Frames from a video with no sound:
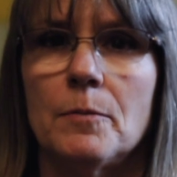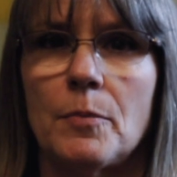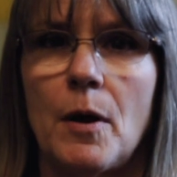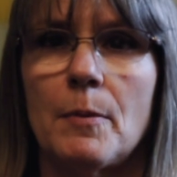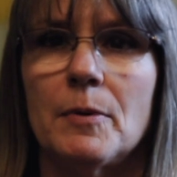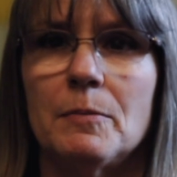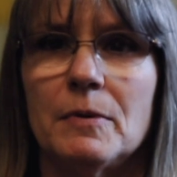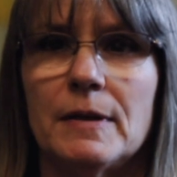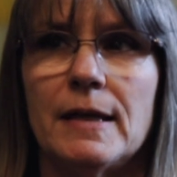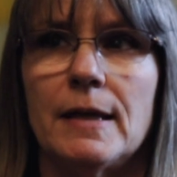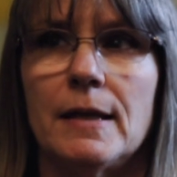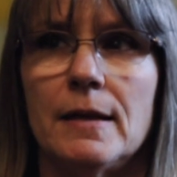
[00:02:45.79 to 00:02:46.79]

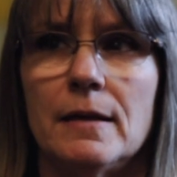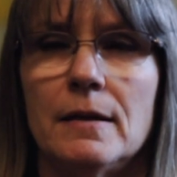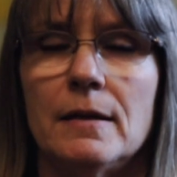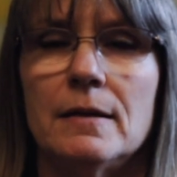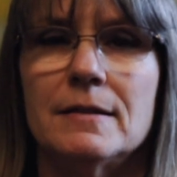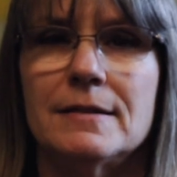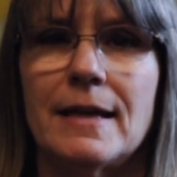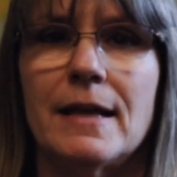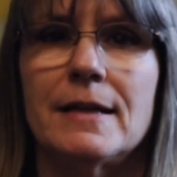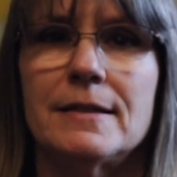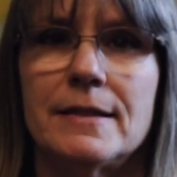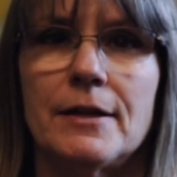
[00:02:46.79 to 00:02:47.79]
probably
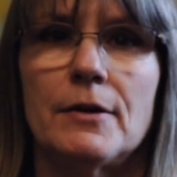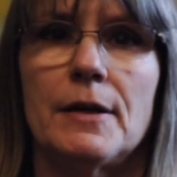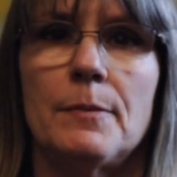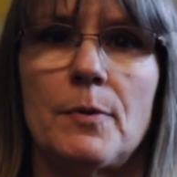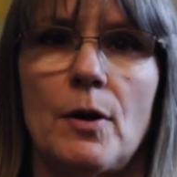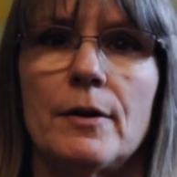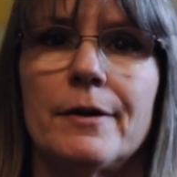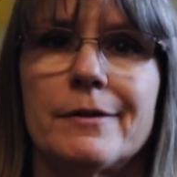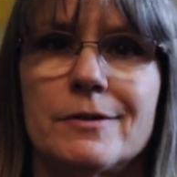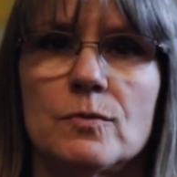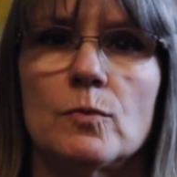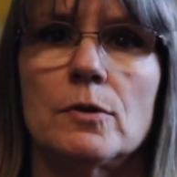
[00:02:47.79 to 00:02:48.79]
sanitary
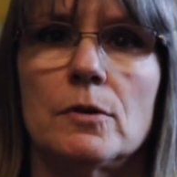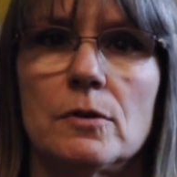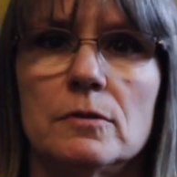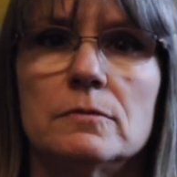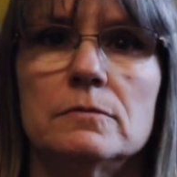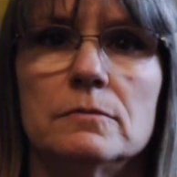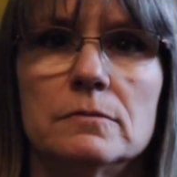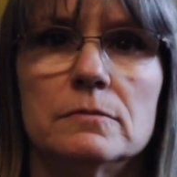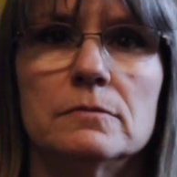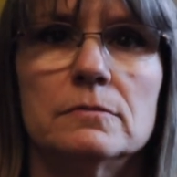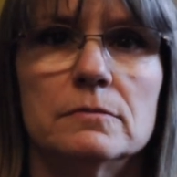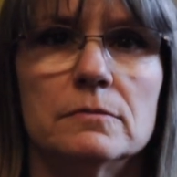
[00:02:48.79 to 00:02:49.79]
products were
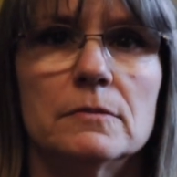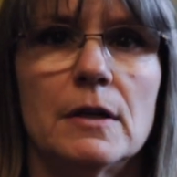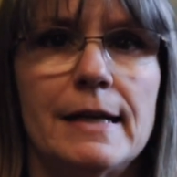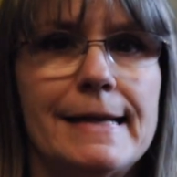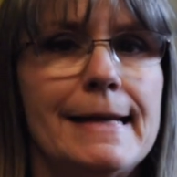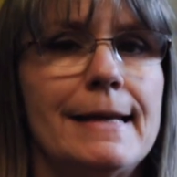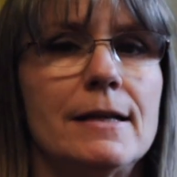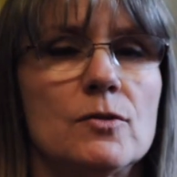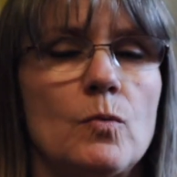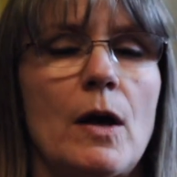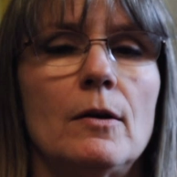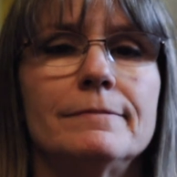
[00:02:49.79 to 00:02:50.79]
a need as
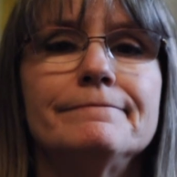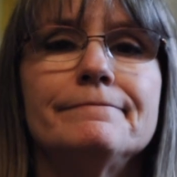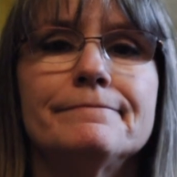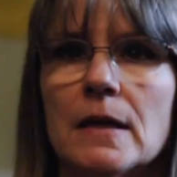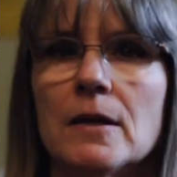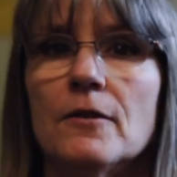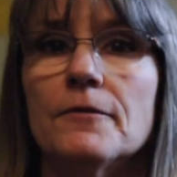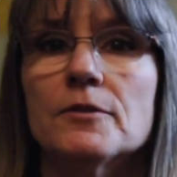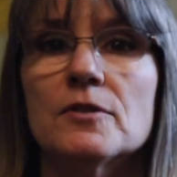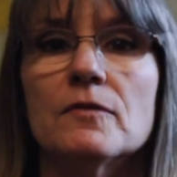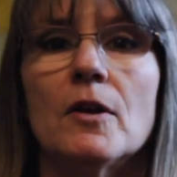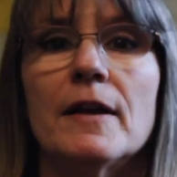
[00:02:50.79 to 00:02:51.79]
well.
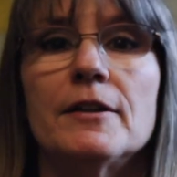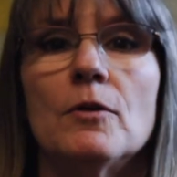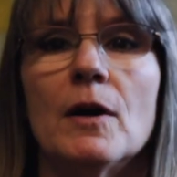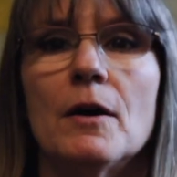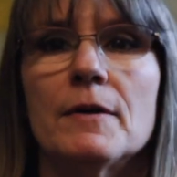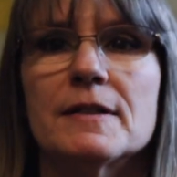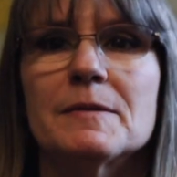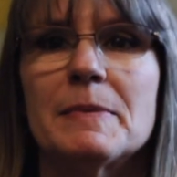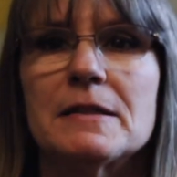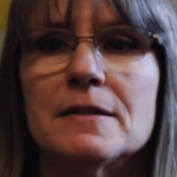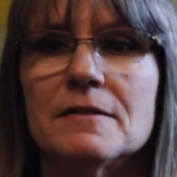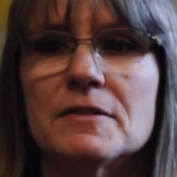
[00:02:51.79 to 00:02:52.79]
First of all, I know how
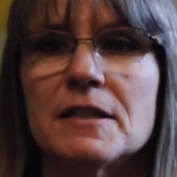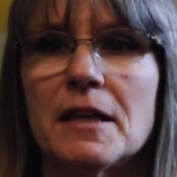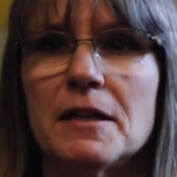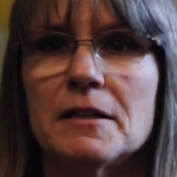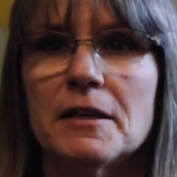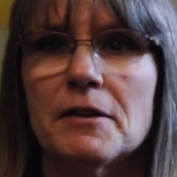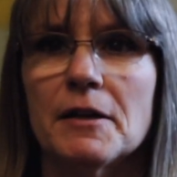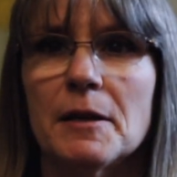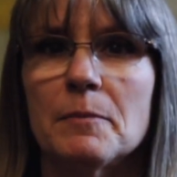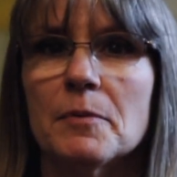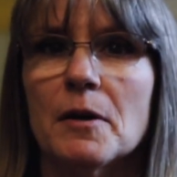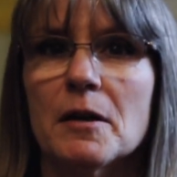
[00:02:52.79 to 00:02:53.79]
expensive
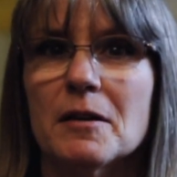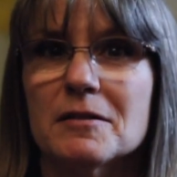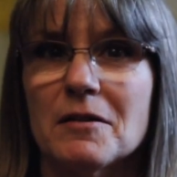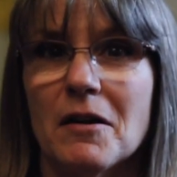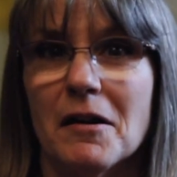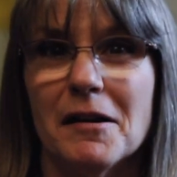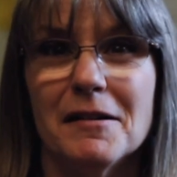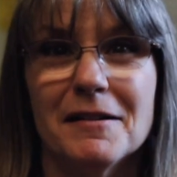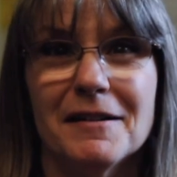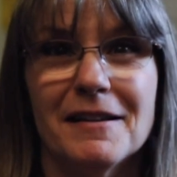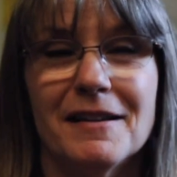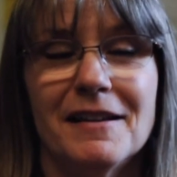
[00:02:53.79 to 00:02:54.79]
sanitary products are.
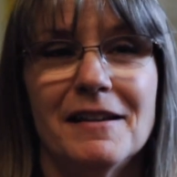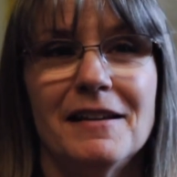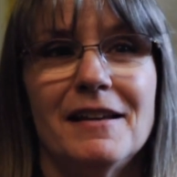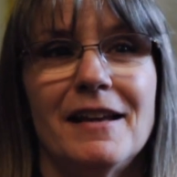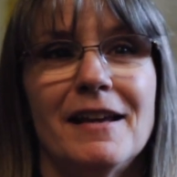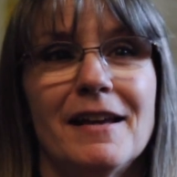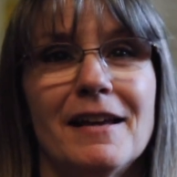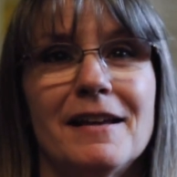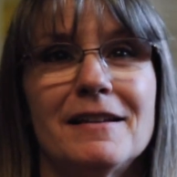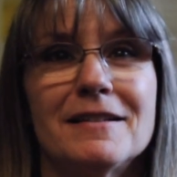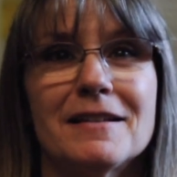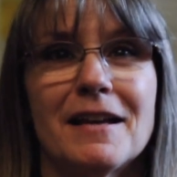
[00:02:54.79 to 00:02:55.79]

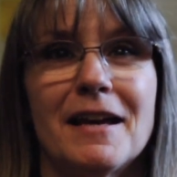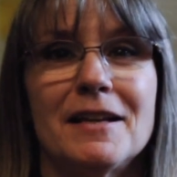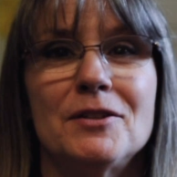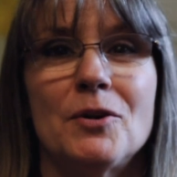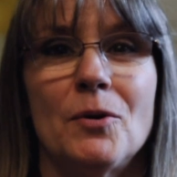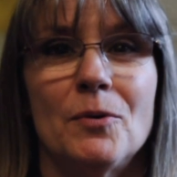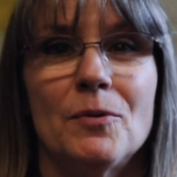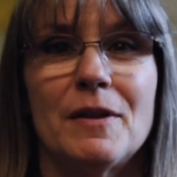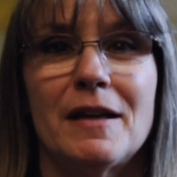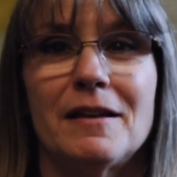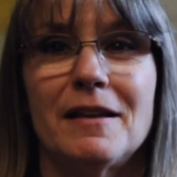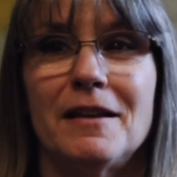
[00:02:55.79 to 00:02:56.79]
And I know
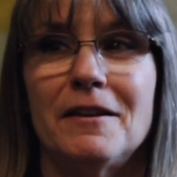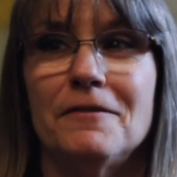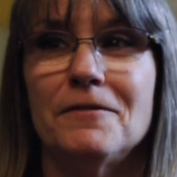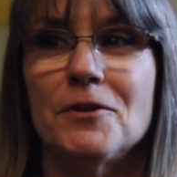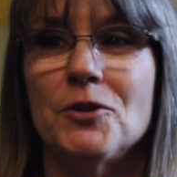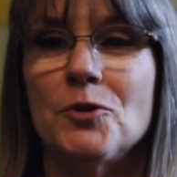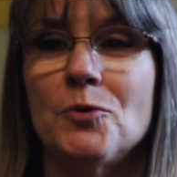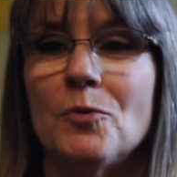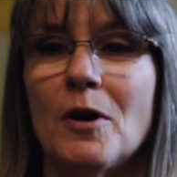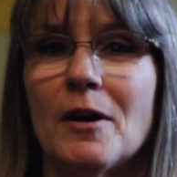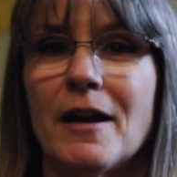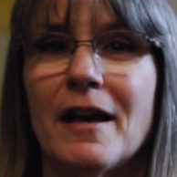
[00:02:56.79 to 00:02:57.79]
that if you
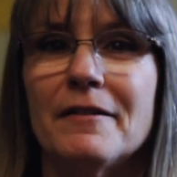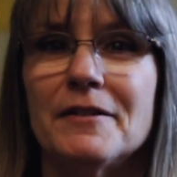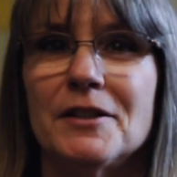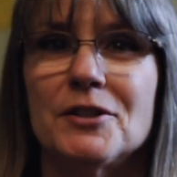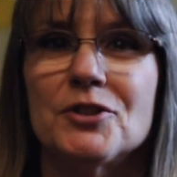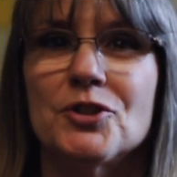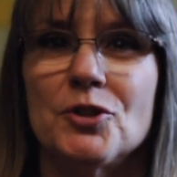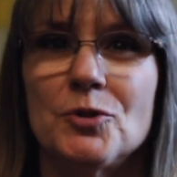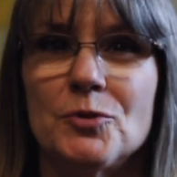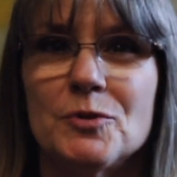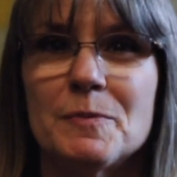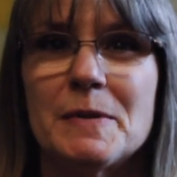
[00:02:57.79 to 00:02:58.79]
are having to
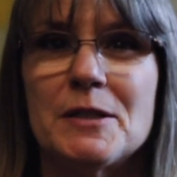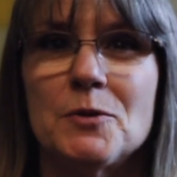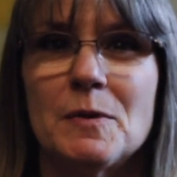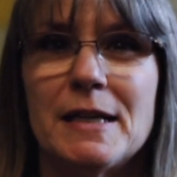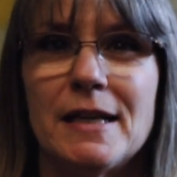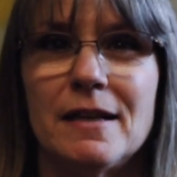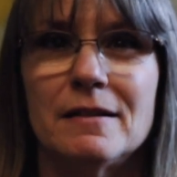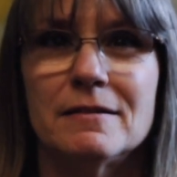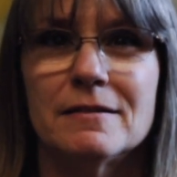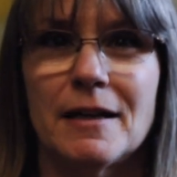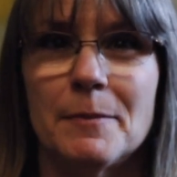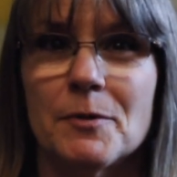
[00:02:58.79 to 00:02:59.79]
choose between
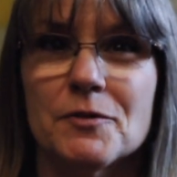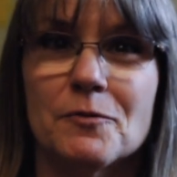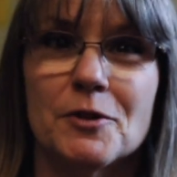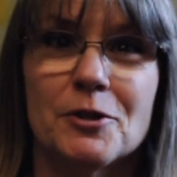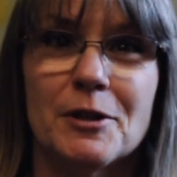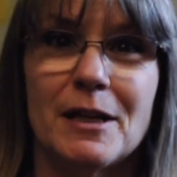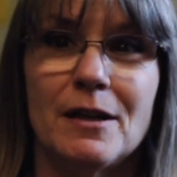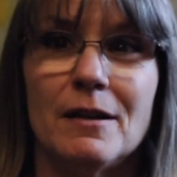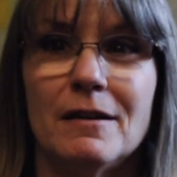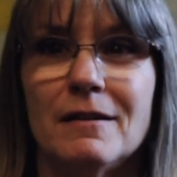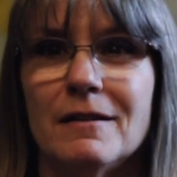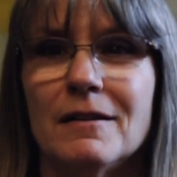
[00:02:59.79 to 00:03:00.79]
diapers for your kid